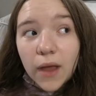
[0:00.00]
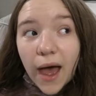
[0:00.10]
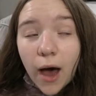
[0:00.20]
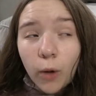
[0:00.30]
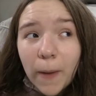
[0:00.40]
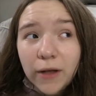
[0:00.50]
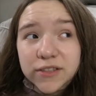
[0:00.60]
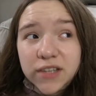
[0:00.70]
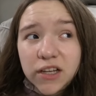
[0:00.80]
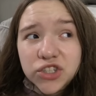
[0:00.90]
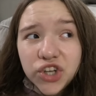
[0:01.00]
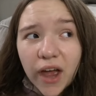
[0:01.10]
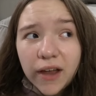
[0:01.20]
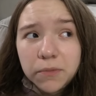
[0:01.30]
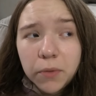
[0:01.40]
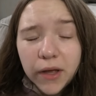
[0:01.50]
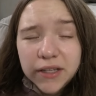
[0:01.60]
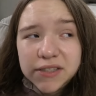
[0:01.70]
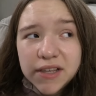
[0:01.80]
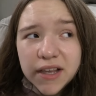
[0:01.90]
How about sunshine?
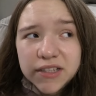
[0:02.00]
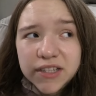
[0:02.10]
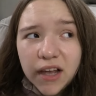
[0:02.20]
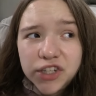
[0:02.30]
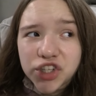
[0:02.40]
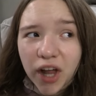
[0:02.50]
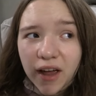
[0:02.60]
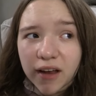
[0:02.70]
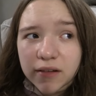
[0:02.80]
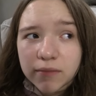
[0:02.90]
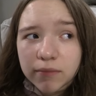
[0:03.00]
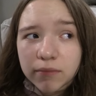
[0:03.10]
Plants need sunshine.